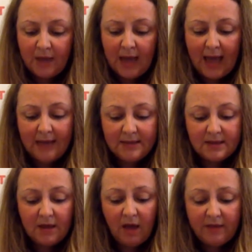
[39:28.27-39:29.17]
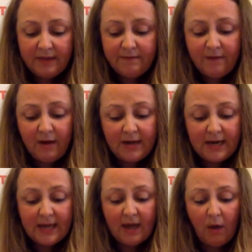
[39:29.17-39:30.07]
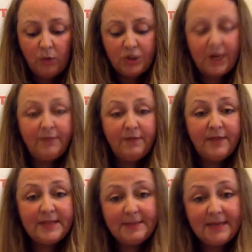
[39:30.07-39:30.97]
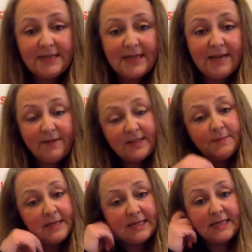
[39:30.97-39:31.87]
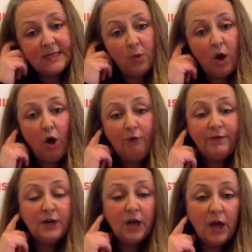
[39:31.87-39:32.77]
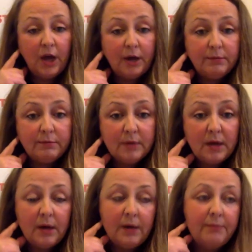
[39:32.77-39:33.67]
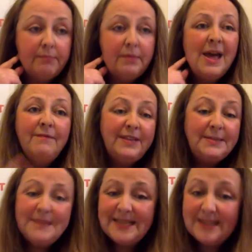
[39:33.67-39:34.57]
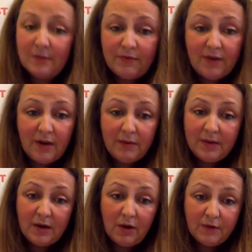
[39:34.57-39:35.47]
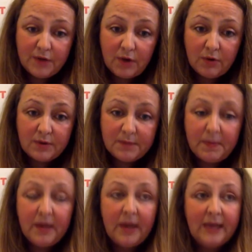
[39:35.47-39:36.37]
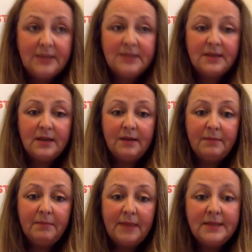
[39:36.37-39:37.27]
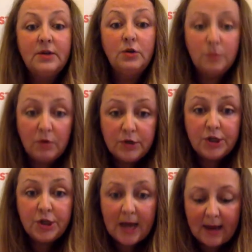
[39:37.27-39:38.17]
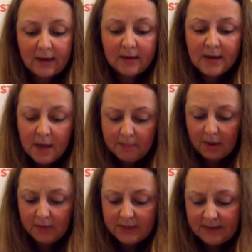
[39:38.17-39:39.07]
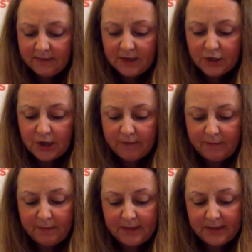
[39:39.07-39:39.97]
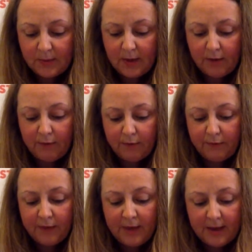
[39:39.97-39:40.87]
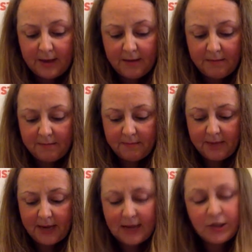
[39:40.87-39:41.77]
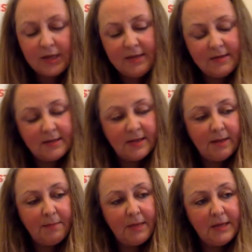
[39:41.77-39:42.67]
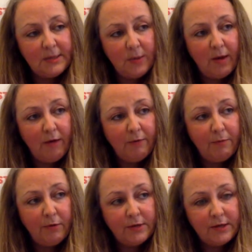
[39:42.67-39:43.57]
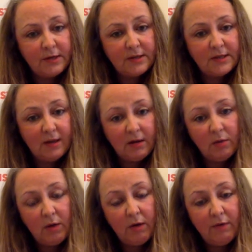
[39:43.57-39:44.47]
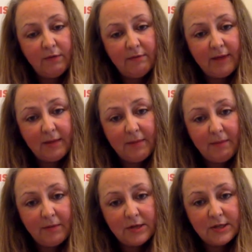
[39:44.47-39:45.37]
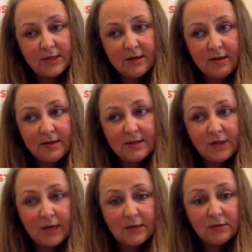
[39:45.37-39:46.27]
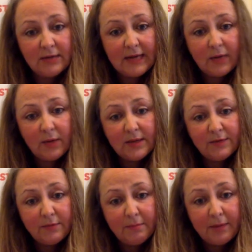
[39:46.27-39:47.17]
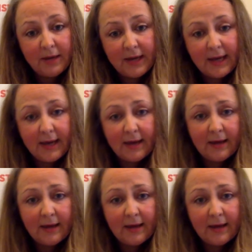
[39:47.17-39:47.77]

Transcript: And I think finally, I would check for vitamin D. Vitamin D is quite often low. Vitamin D is often low with a lot of dogs, but it's a good one to check. But I would definitely check for B12. And actually, there's a B12 product that I quite often recommend, which is a nice gentle liquid from BioCare.